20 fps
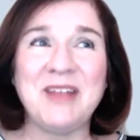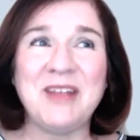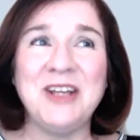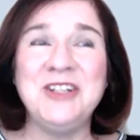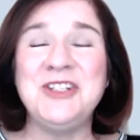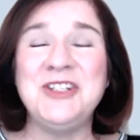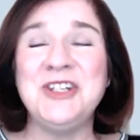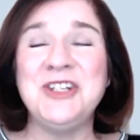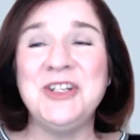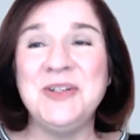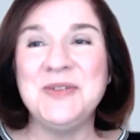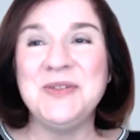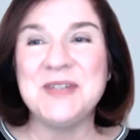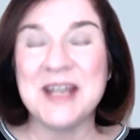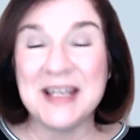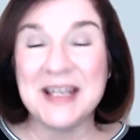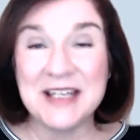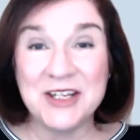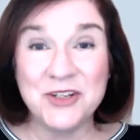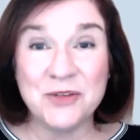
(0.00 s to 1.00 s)
to
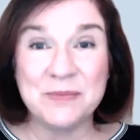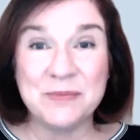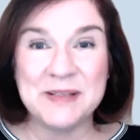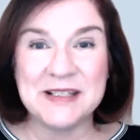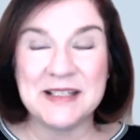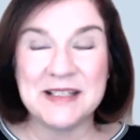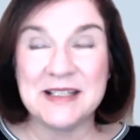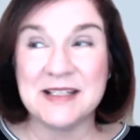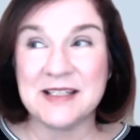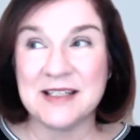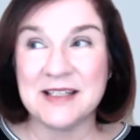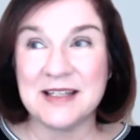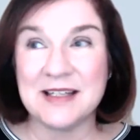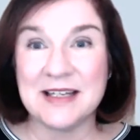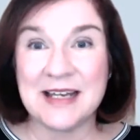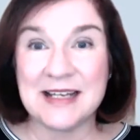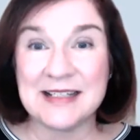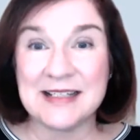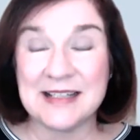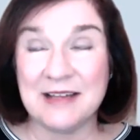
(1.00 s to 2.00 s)
taking your business to the
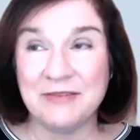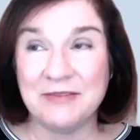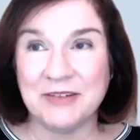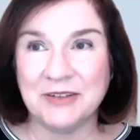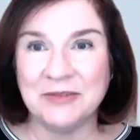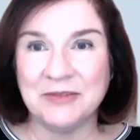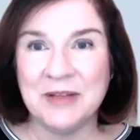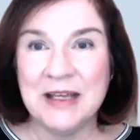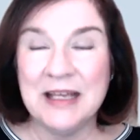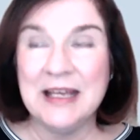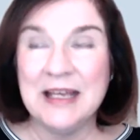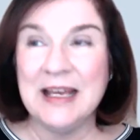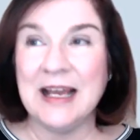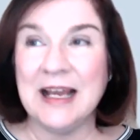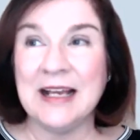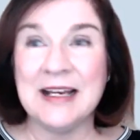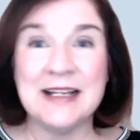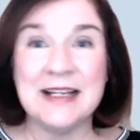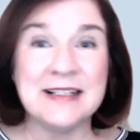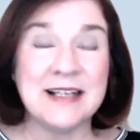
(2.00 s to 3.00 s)
next level.
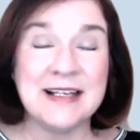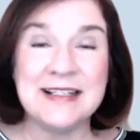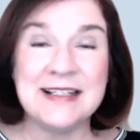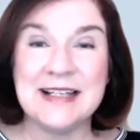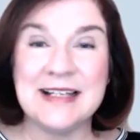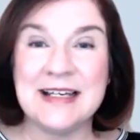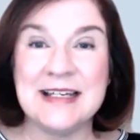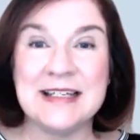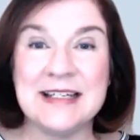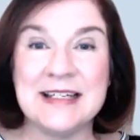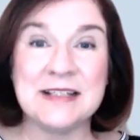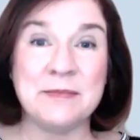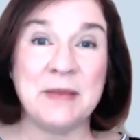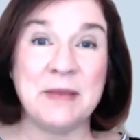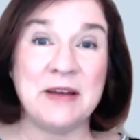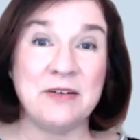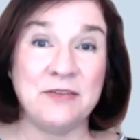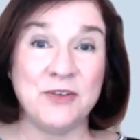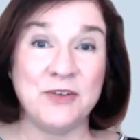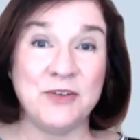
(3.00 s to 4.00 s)
And as I said, it doesn't
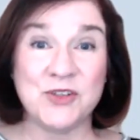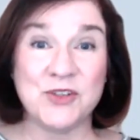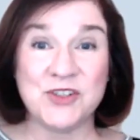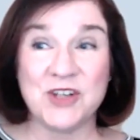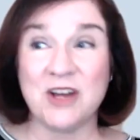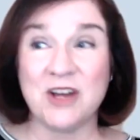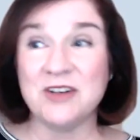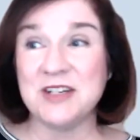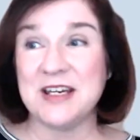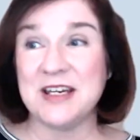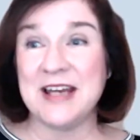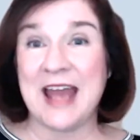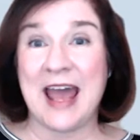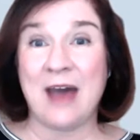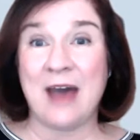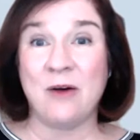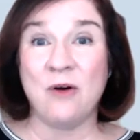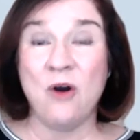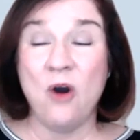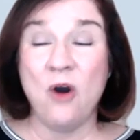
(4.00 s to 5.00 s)
matter if you're starting
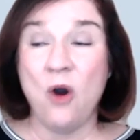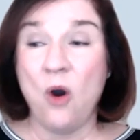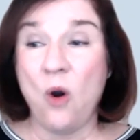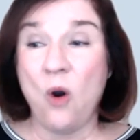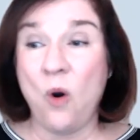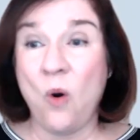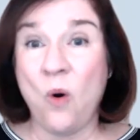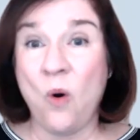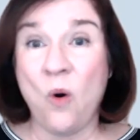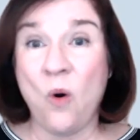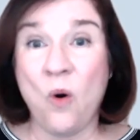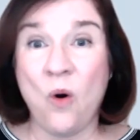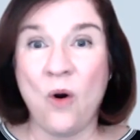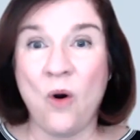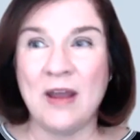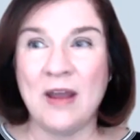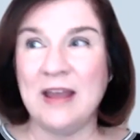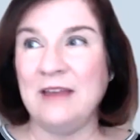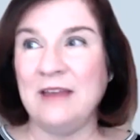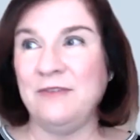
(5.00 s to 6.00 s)
out
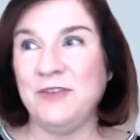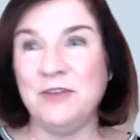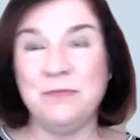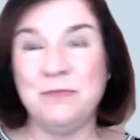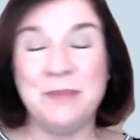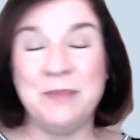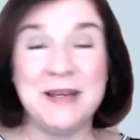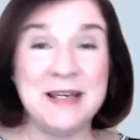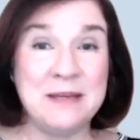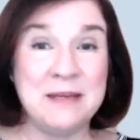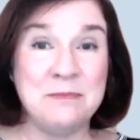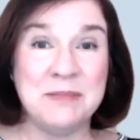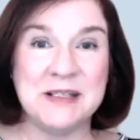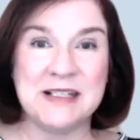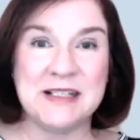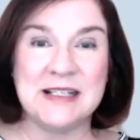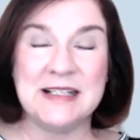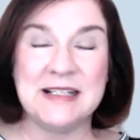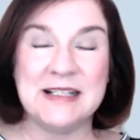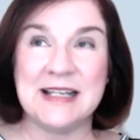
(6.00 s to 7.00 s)
or if you've been in
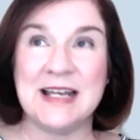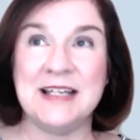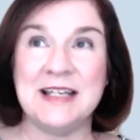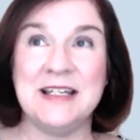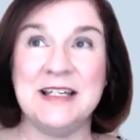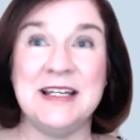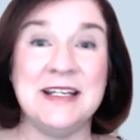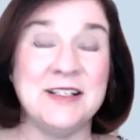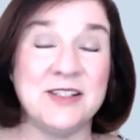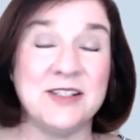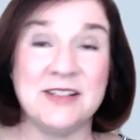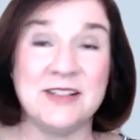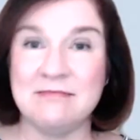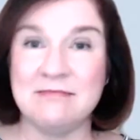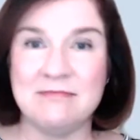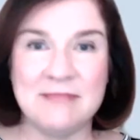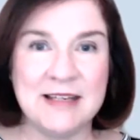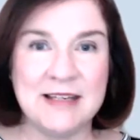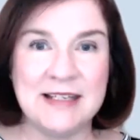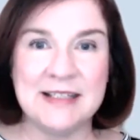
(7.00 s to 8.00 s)
business 10 years,
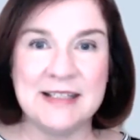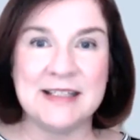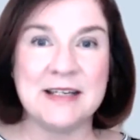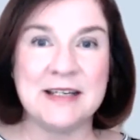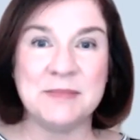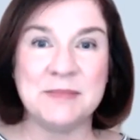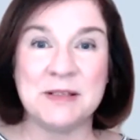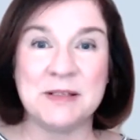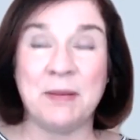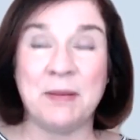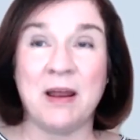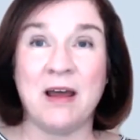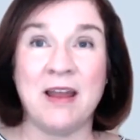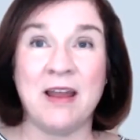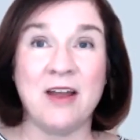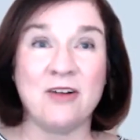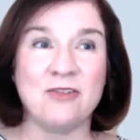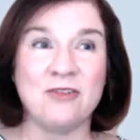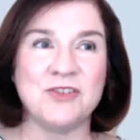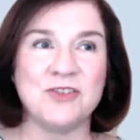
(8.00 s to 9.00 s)
these tips apply
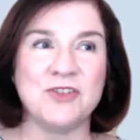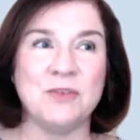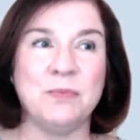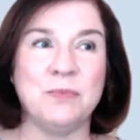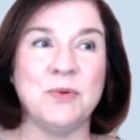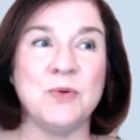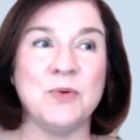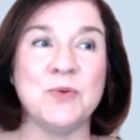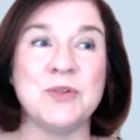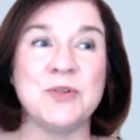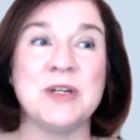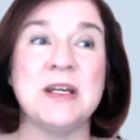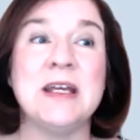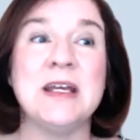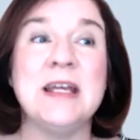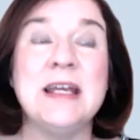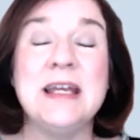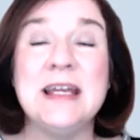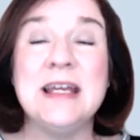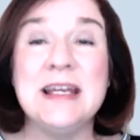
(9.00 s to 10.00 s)
across the board,
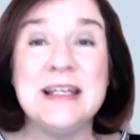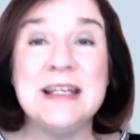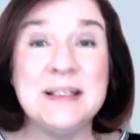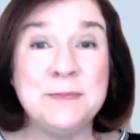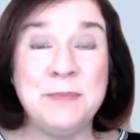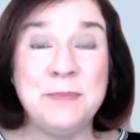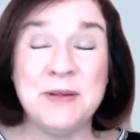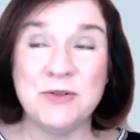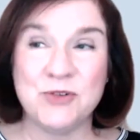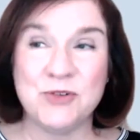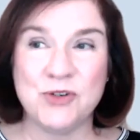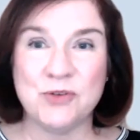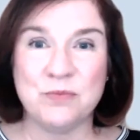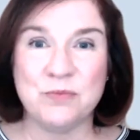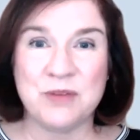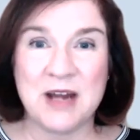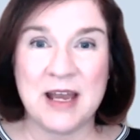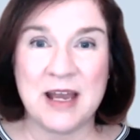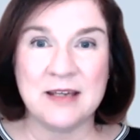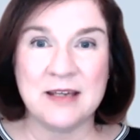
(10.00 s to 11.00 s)
is build your
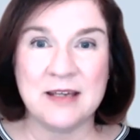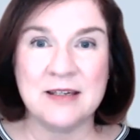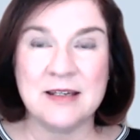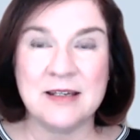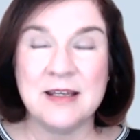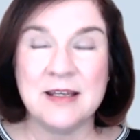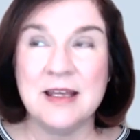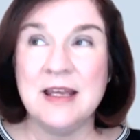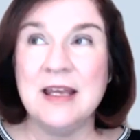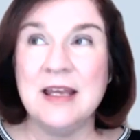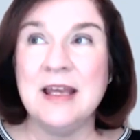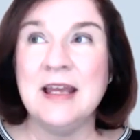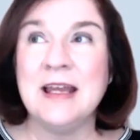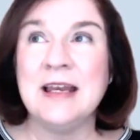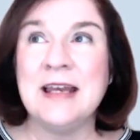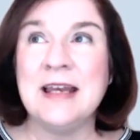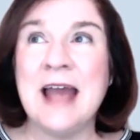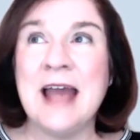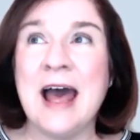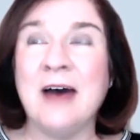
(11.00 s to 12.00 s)
brand.
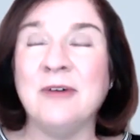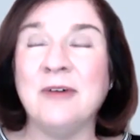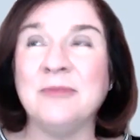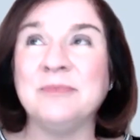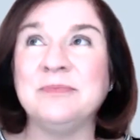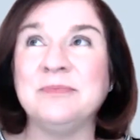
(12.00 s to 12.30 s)
Now,